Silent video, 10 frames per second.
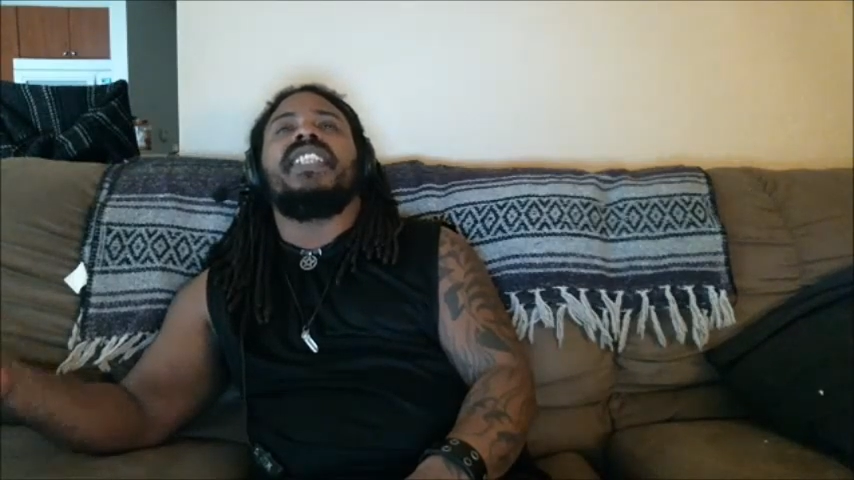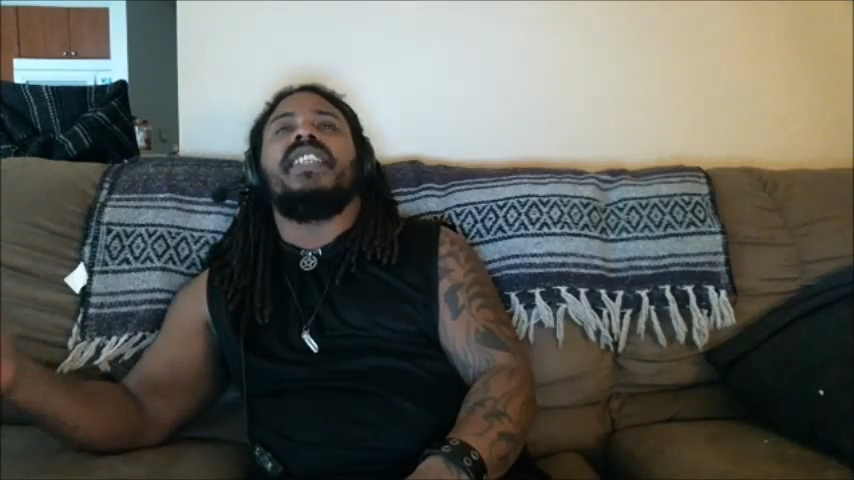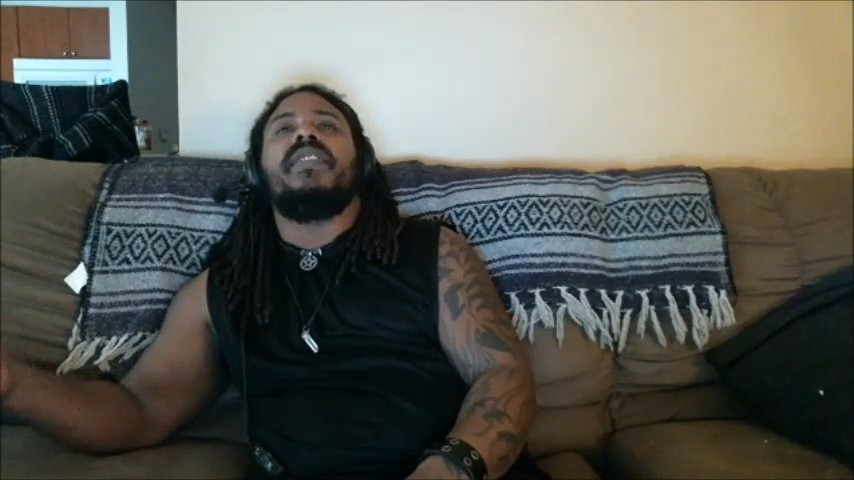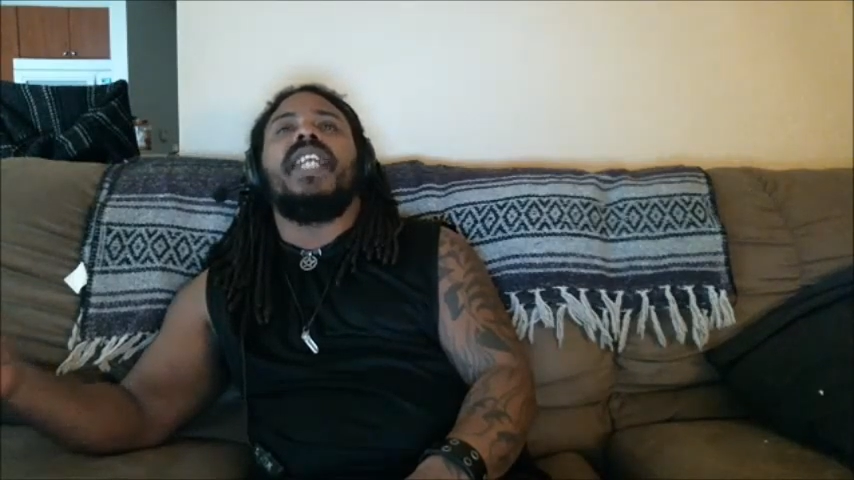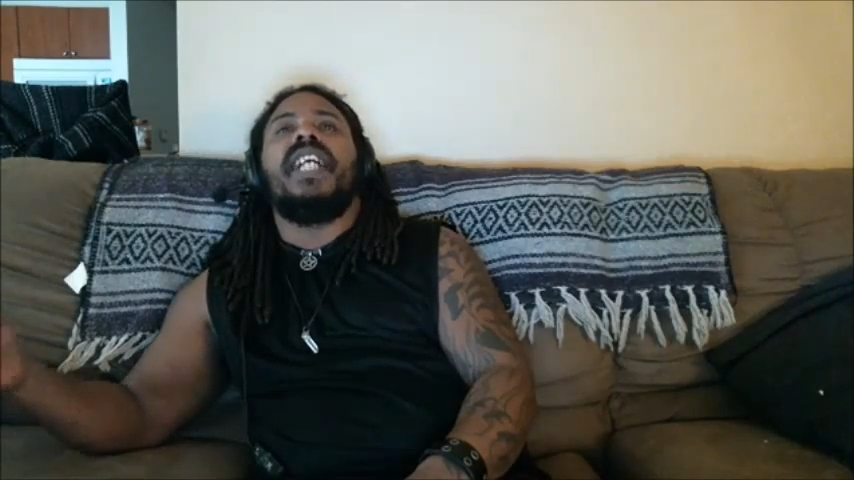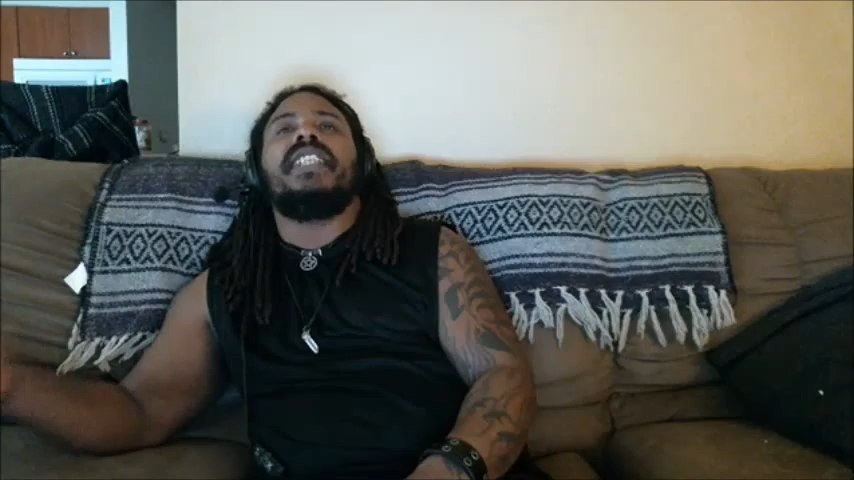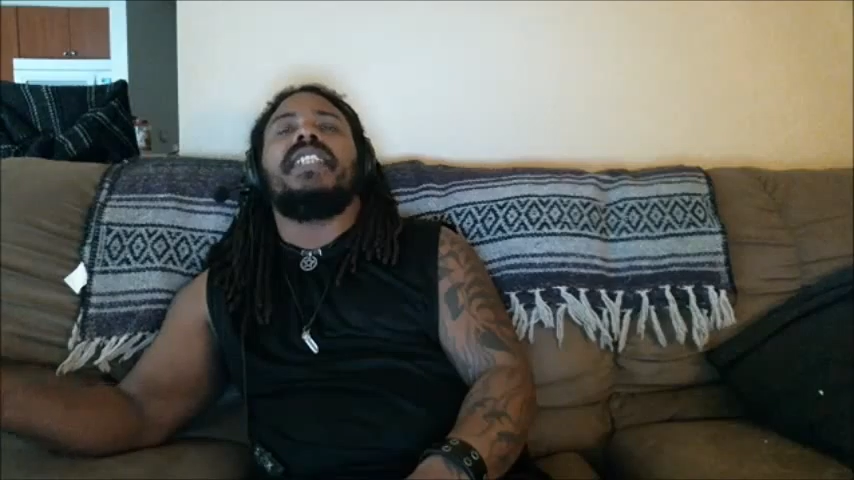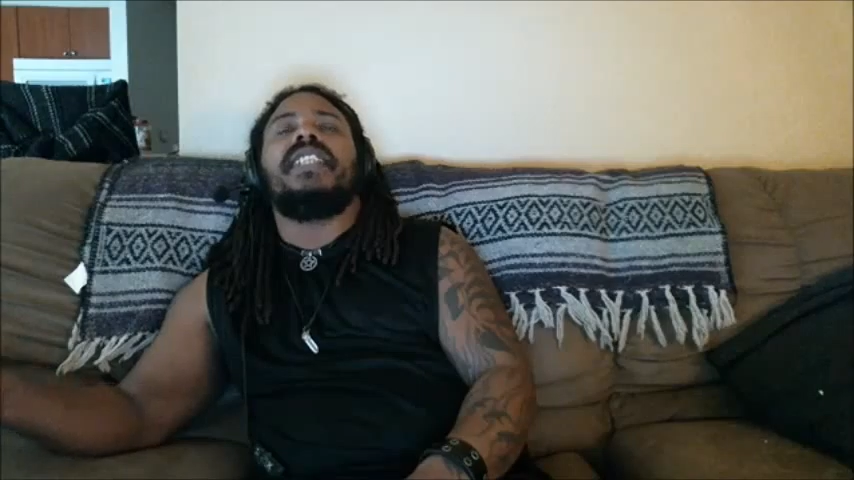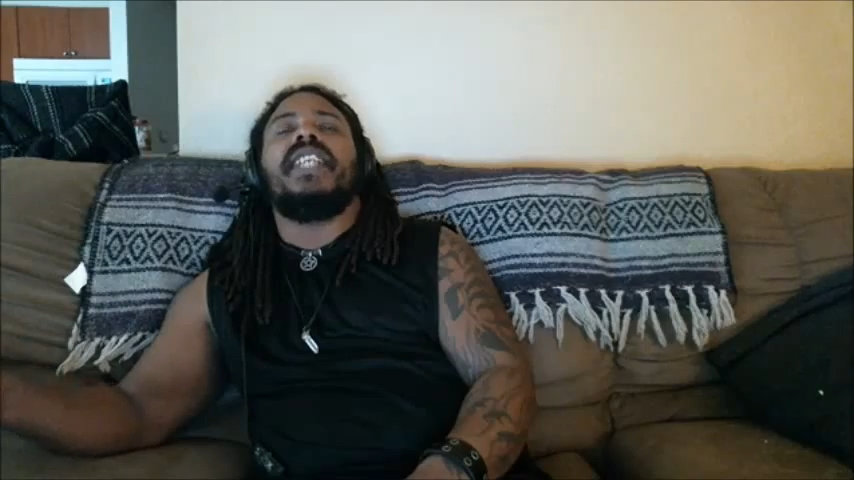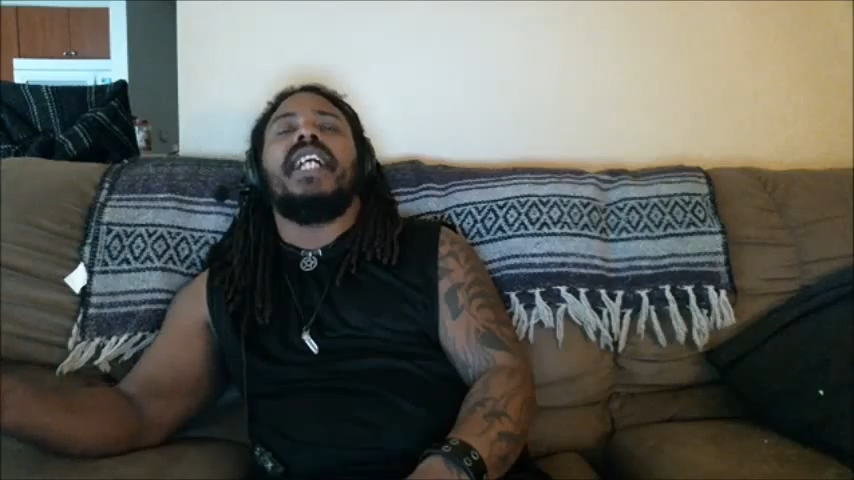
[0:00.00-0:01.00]

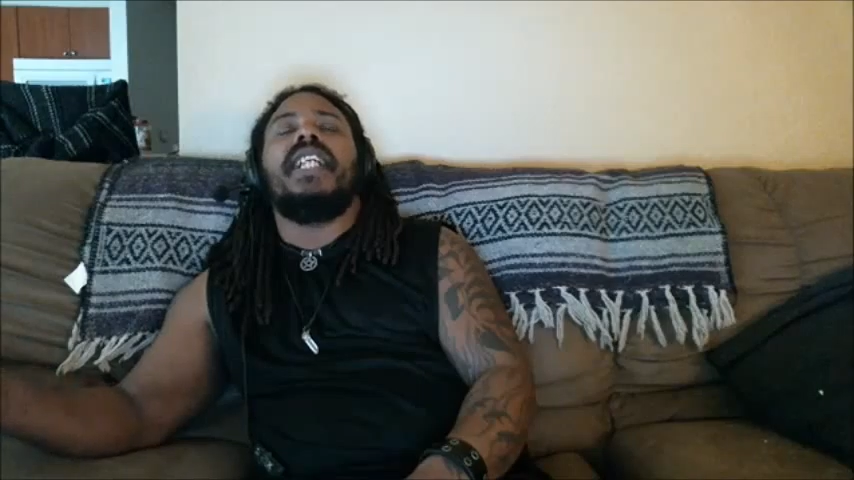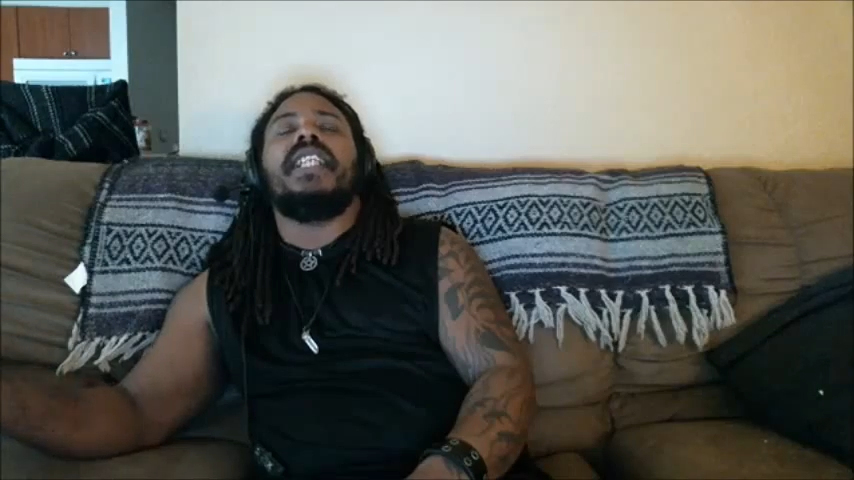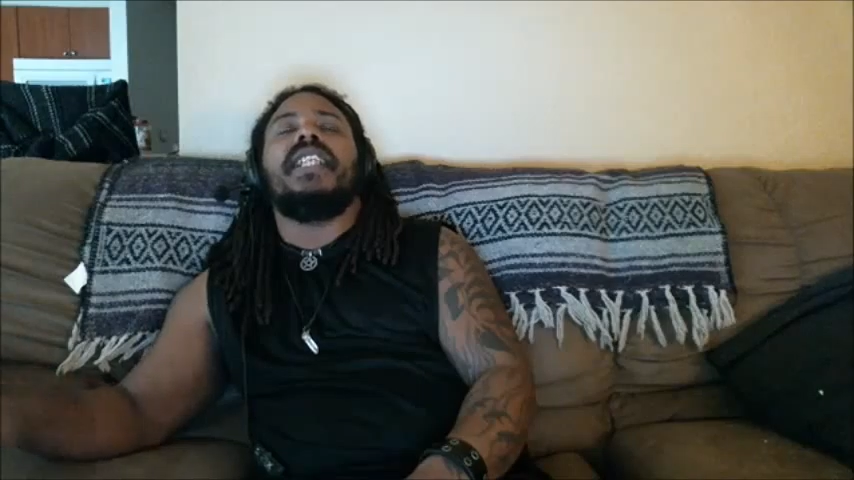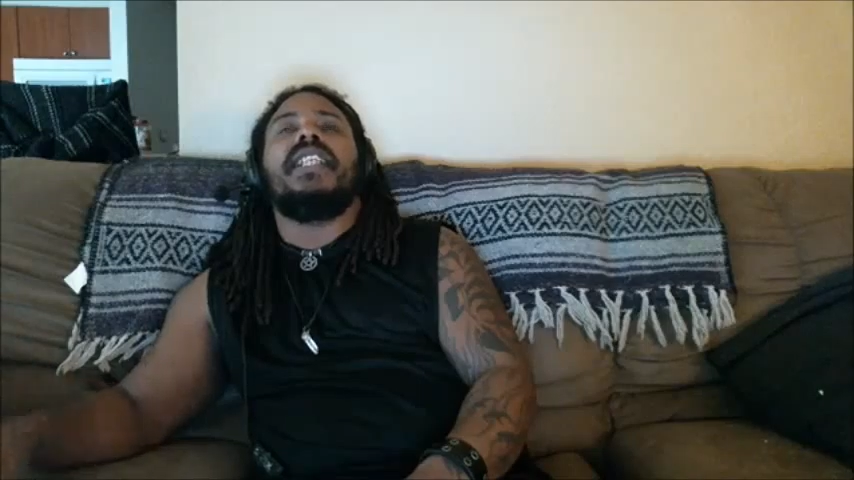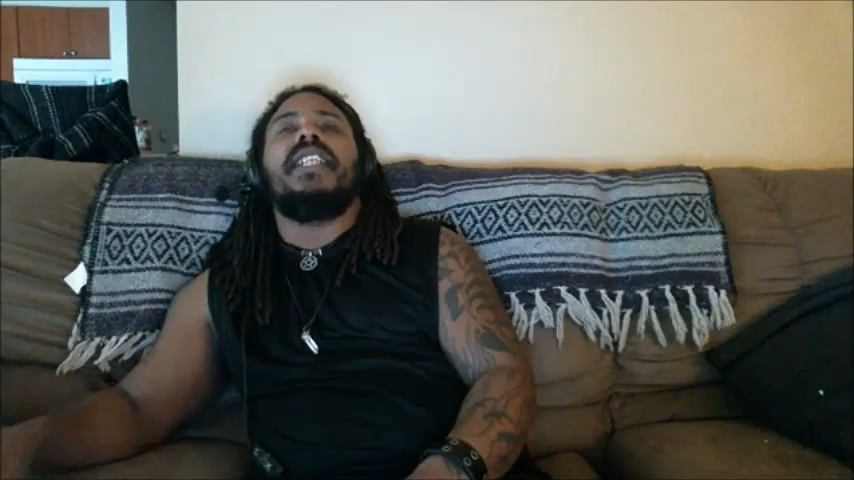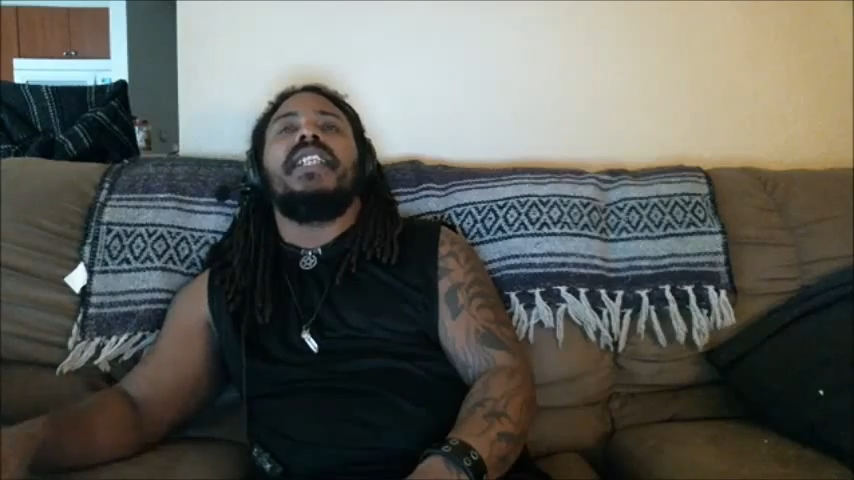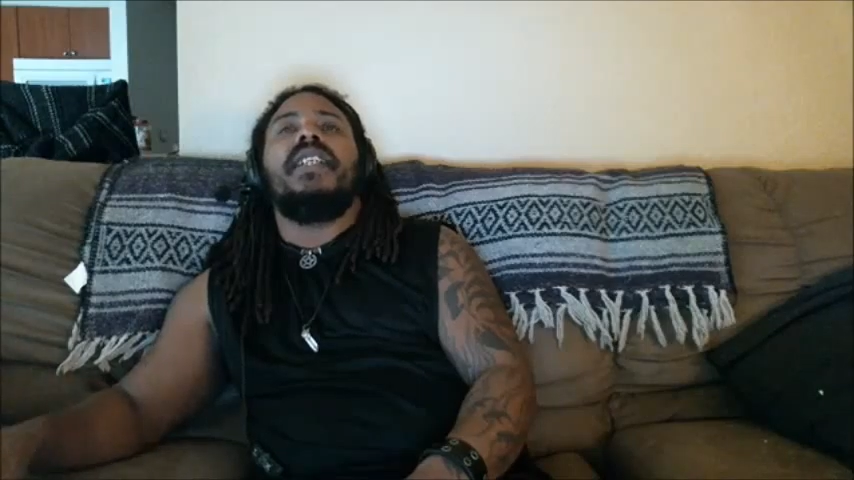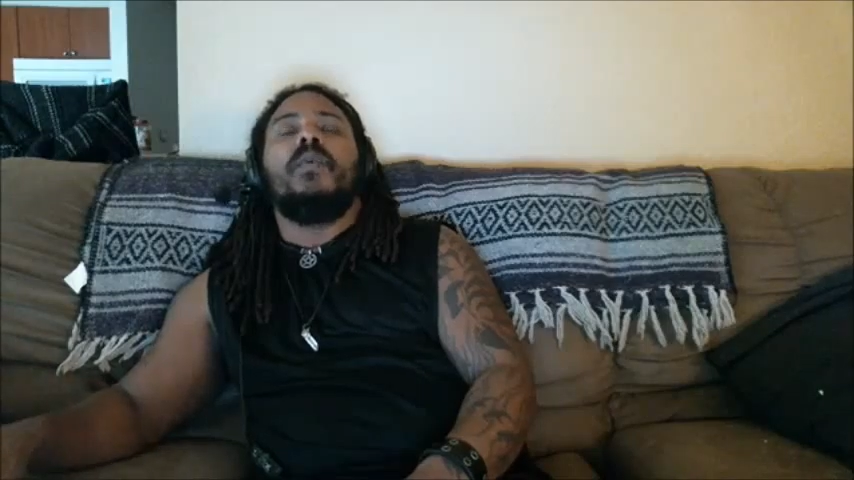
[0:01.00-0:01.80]
civilized society.